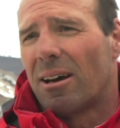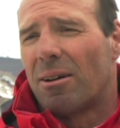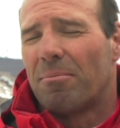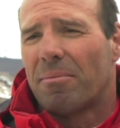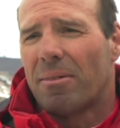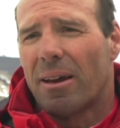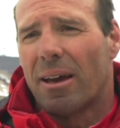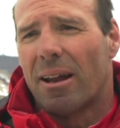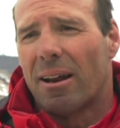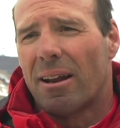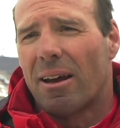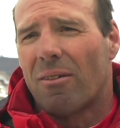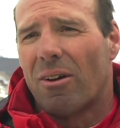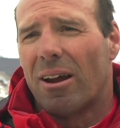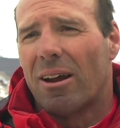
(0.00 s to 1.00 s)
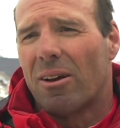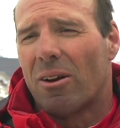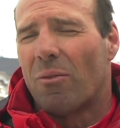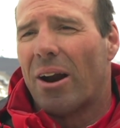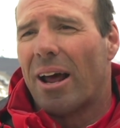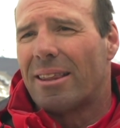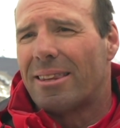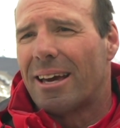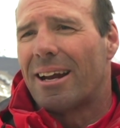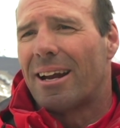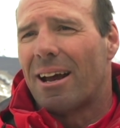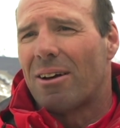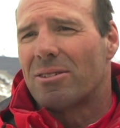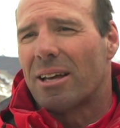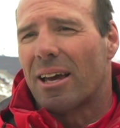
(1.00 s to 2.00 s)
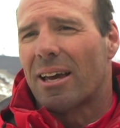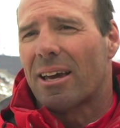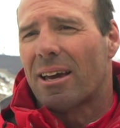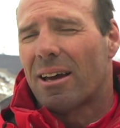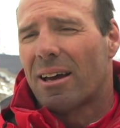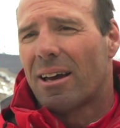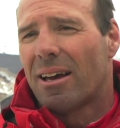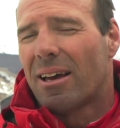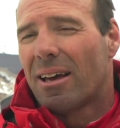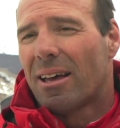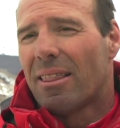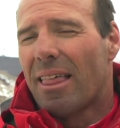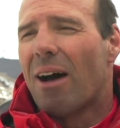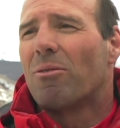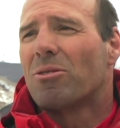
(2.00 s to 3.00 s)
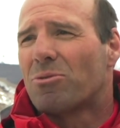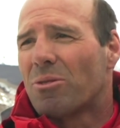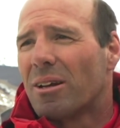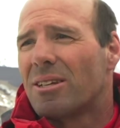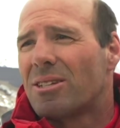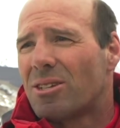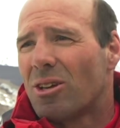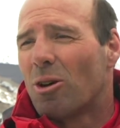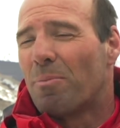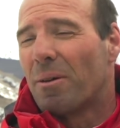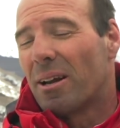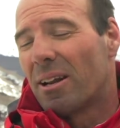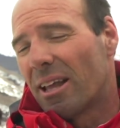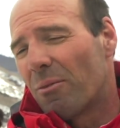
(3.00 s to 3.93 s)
Um, and when, you know, when I did it, I was like, that was really stupid.